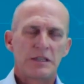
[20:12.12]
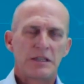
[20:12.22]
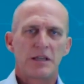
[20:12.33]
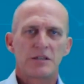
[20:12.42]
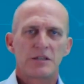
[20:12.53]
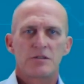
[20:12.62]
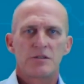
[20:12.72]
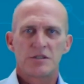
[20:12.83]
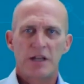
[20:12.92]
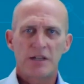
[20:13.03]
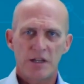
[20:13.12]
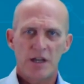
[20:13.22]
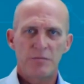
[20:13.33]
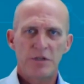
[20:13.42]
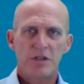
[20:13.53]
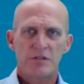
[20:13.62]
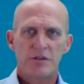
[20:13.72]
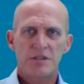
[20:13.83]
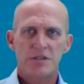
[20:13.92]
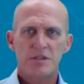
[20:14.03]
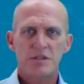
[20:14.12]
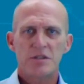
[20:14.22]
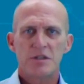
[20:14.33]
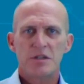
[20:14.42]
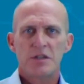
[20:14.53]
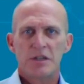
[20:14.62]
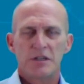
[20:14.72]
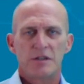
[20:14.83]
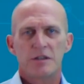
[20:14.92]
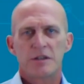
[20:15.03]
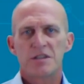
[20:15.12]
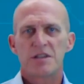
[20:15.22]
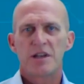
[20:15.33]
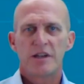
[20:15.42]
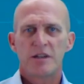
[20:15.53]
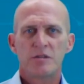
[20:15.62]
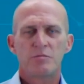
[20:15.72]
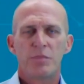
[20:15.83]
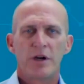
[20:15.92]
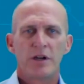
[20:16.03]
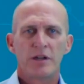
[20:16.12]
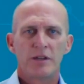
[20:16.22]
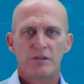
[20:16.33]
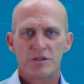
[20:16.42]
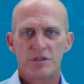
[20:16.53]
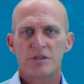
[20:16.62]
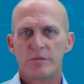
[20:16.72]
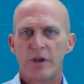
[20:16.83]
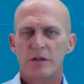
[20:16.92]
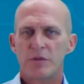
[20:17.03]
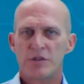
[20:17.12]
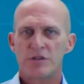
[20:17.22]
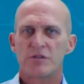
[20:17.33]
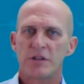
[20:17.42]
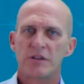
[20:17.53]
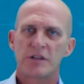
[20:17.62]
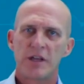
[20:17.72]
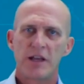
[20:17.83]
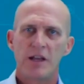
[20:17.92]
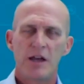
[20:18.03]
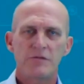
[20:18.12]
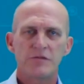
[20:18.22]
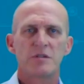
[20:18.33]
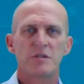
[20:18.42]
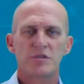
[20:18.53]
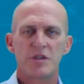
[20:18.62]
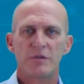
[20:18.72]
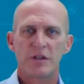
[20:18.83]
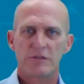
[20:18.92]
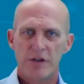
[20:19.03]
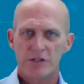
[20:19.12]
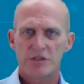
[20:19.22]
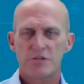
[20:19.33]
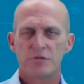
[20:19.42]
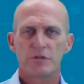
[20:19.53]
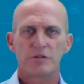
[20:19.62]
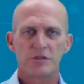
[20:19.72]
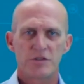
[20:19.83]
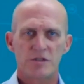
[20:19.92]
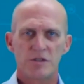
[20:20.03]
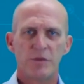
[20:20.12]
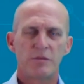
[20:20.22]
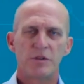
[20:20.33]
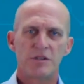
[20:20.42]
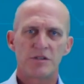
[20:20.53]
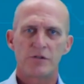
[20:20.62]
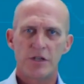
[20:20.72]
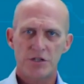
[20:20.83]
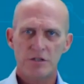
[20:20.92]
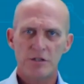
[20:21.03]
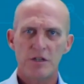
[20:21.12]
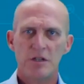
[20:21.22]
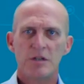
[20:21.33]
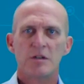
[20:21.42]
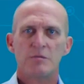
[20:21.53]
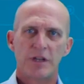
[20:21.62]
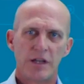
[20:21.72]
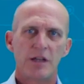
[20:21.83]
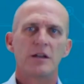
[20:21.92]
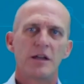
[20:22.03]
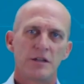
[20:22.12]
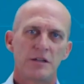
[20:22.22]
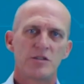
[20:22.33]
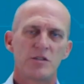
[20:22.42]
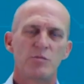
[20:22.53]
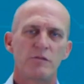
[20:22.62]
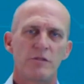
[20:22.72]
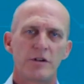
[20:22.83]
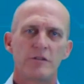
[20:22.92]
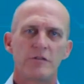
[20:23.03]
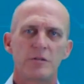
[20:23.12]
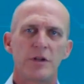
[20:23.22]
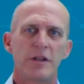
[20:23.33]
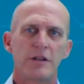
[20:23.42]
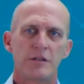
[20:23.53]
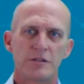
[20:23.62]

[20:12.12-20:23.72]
get static IP addresses assigned by the system administrator. That can have some advantages for the system administration, but again, needs to be very well planned.